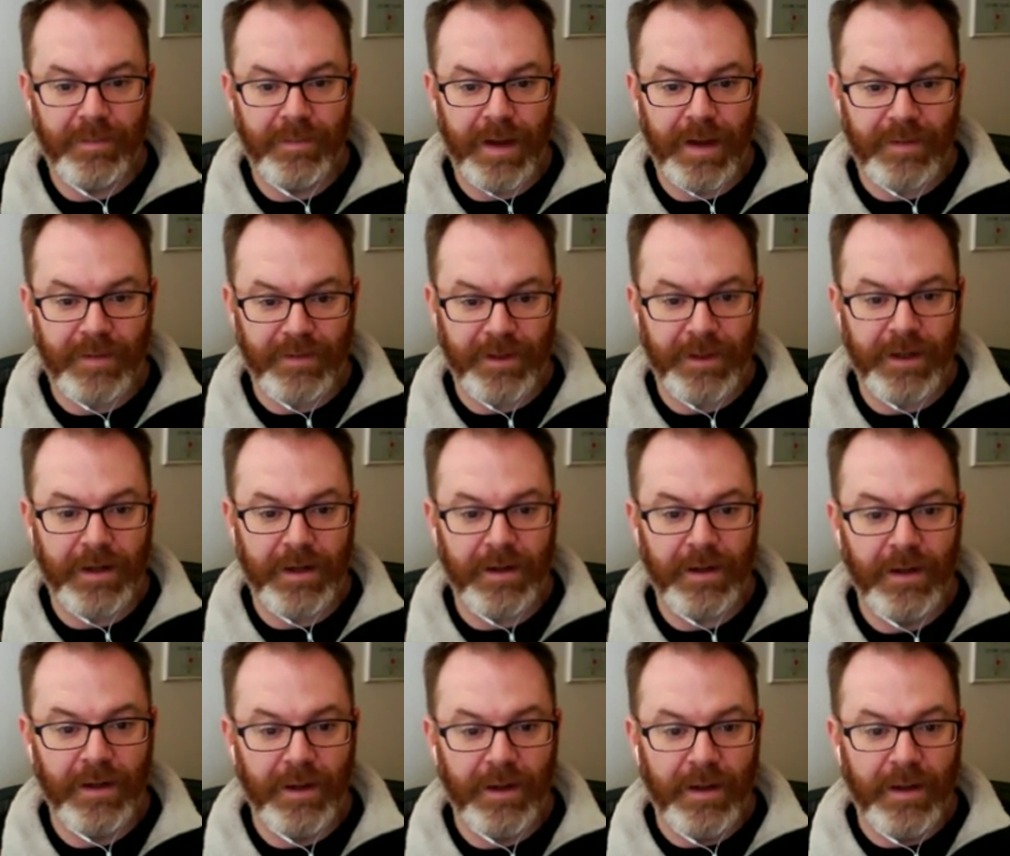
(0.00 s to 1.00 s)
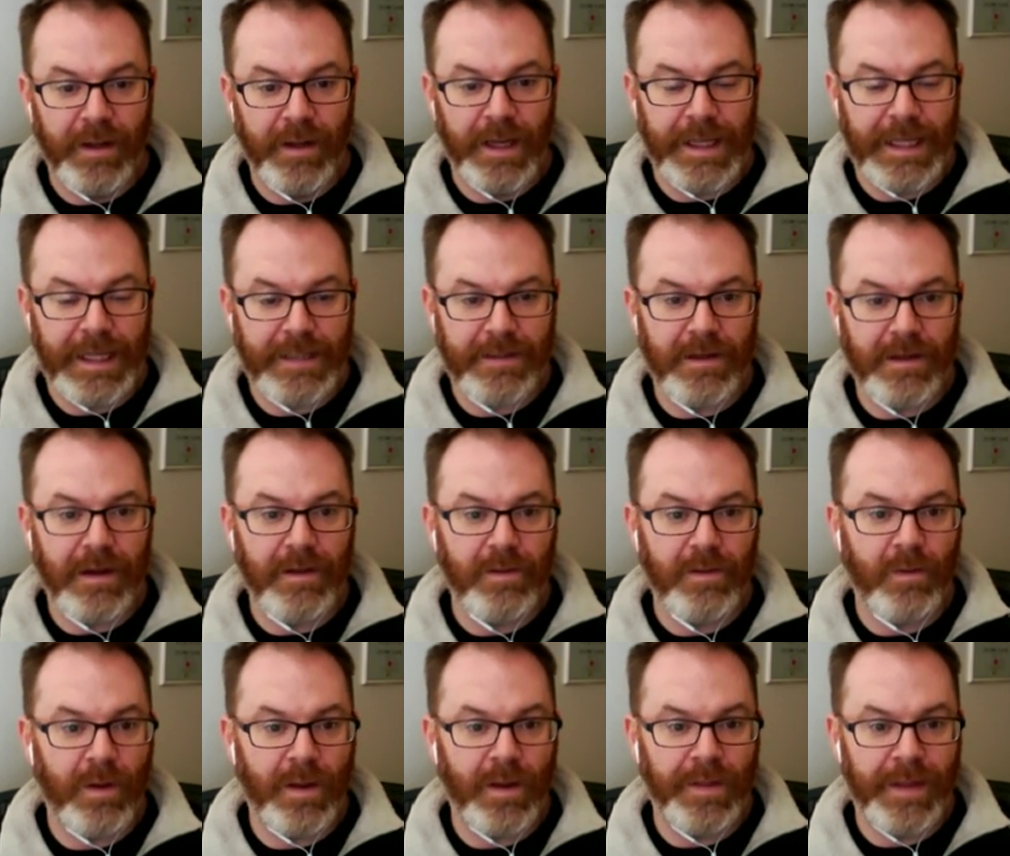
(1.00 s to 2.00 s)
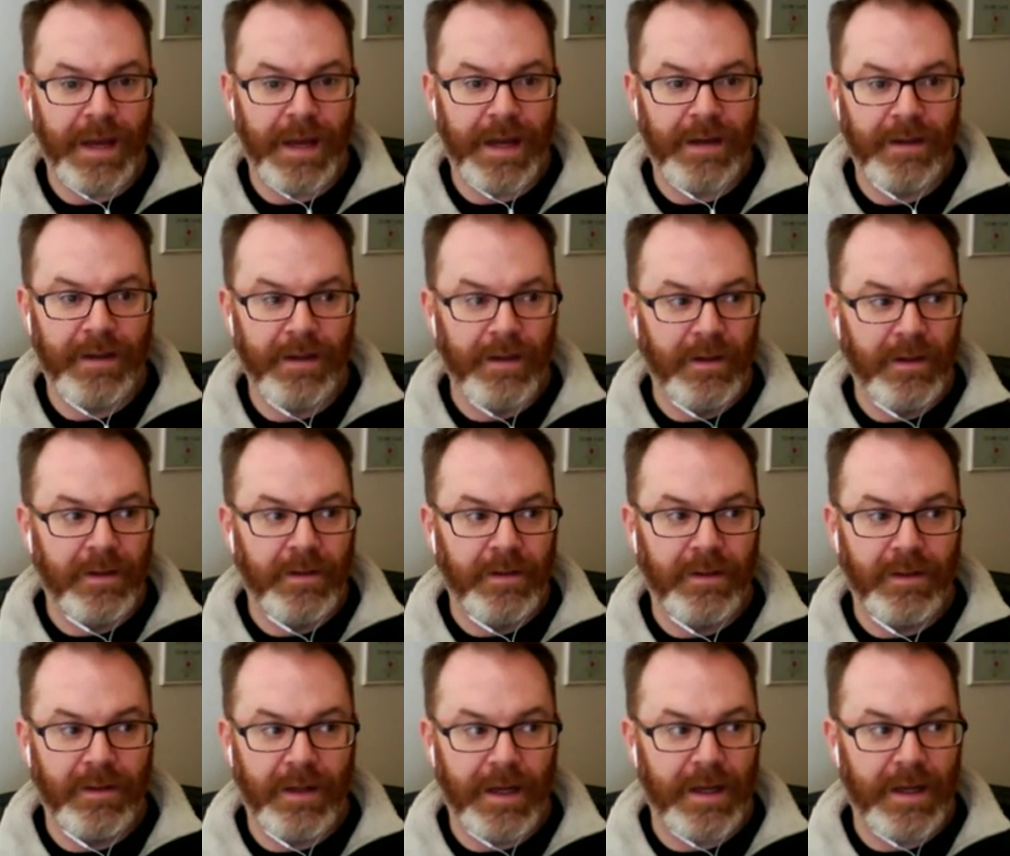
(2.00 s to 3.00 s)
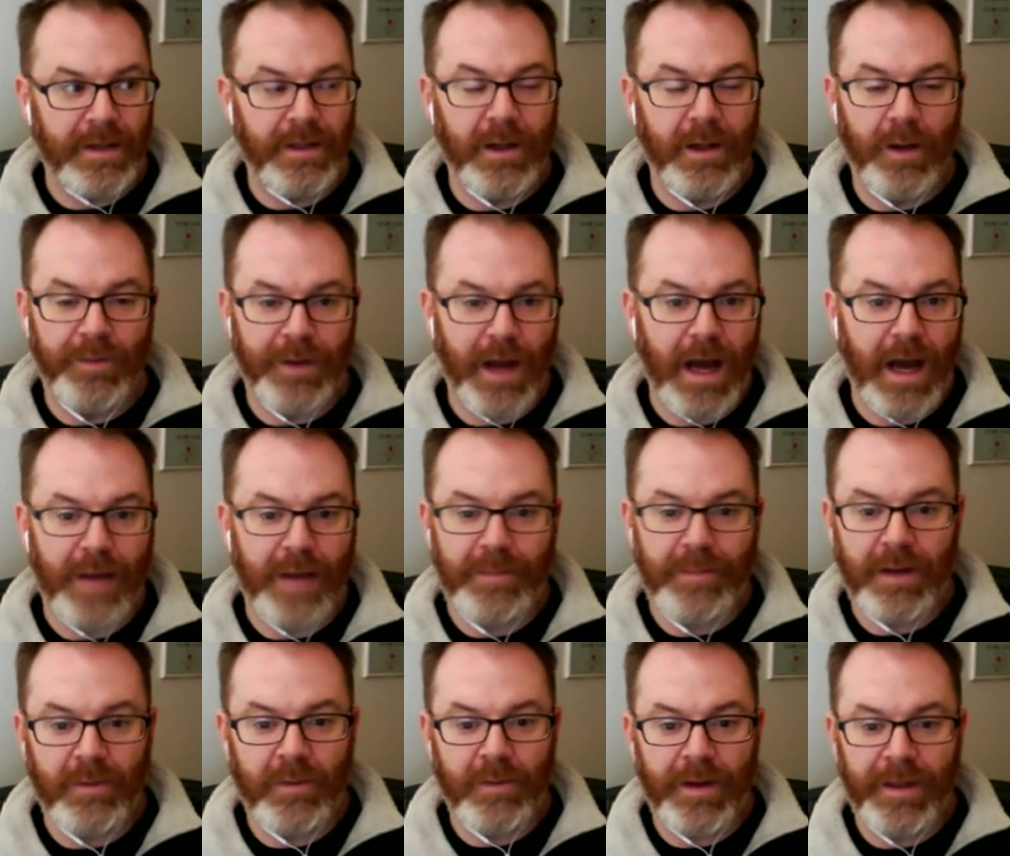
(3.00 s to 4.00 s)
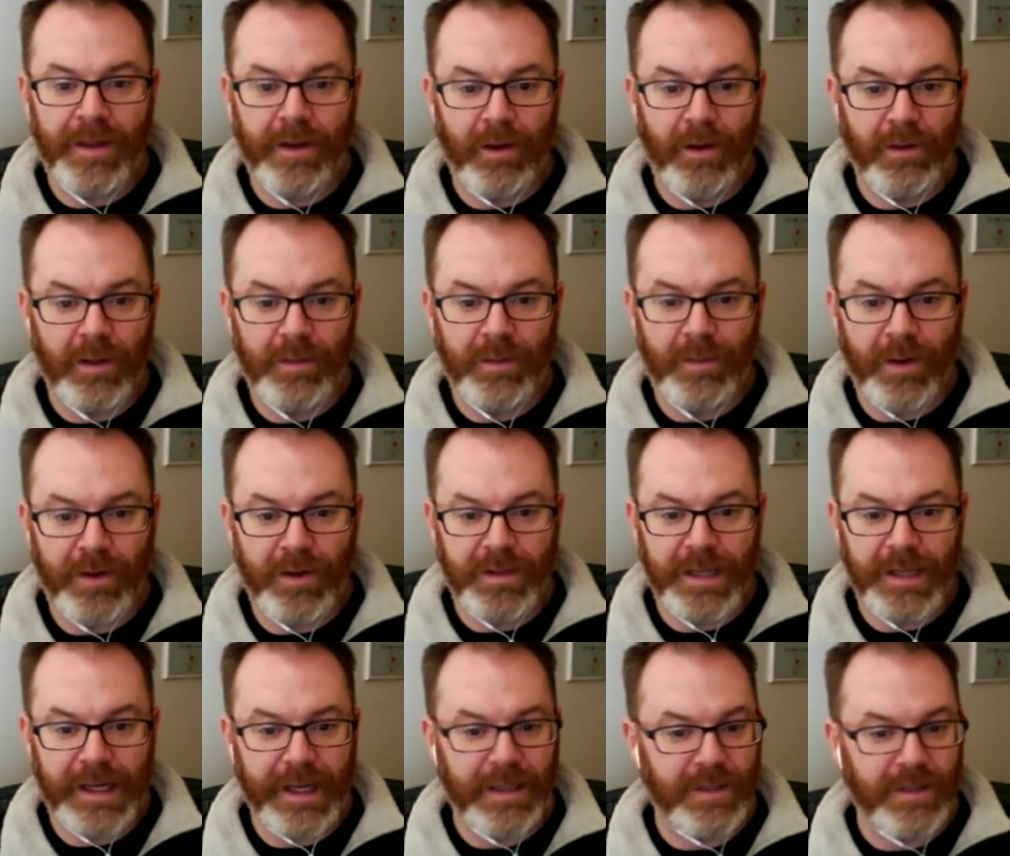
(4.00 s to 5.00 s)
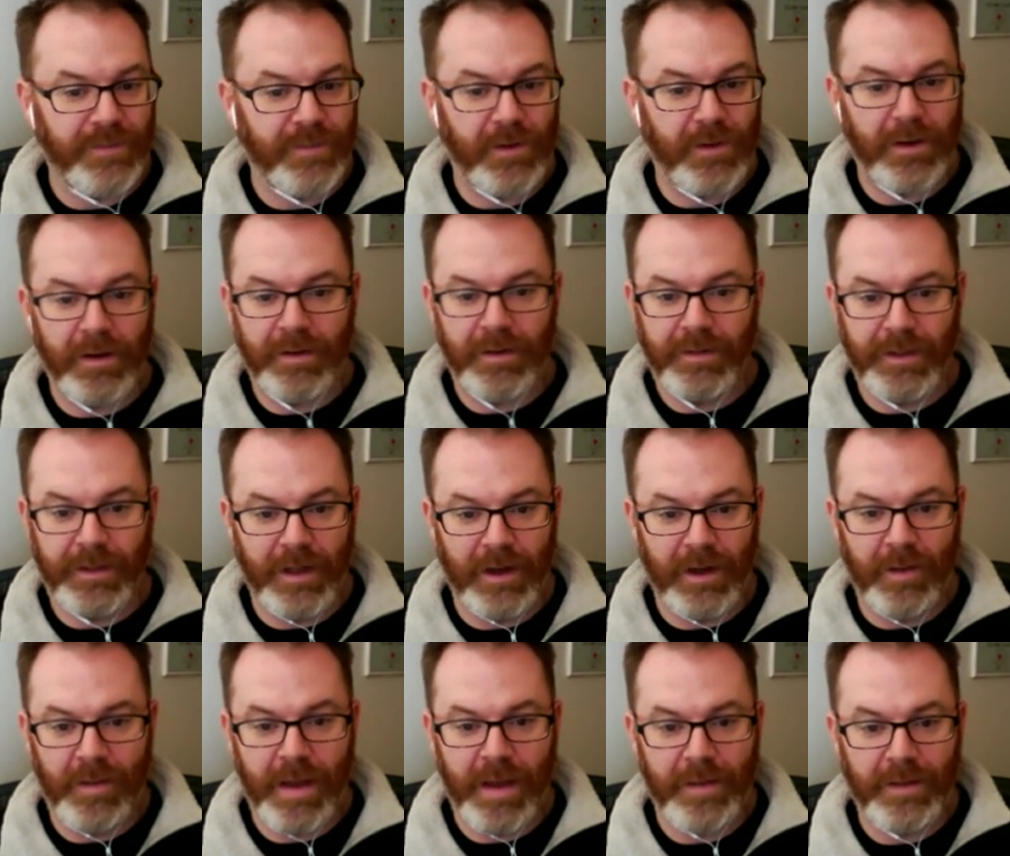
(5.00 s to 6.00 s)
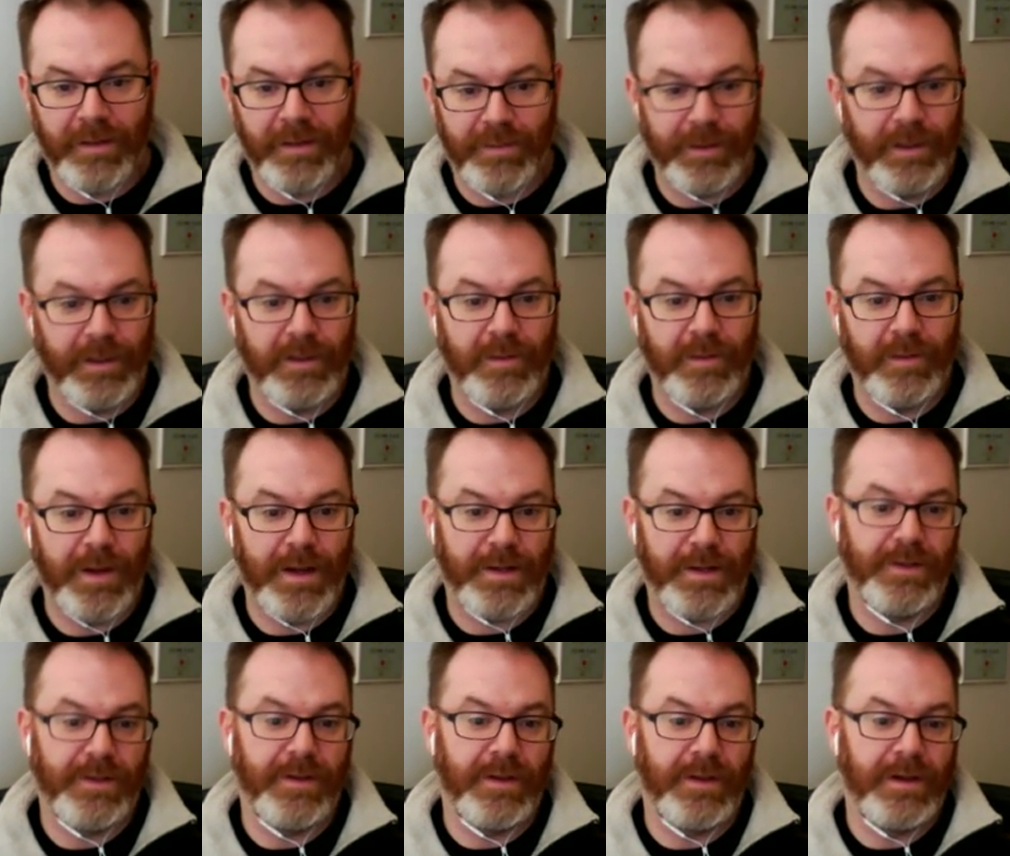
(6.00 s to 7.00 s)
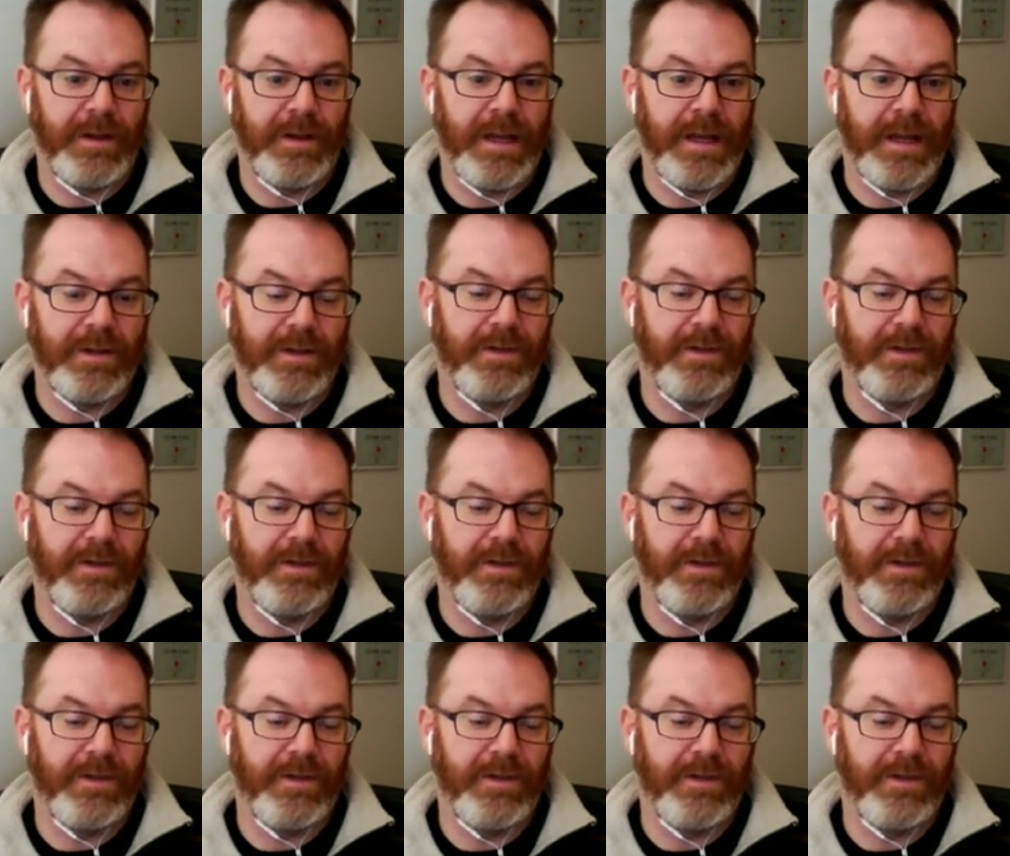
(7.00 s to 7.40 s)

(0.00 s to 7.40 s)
every year, and that's another one that if you hop on one of the early bird tickets for maybe $300, you can get 2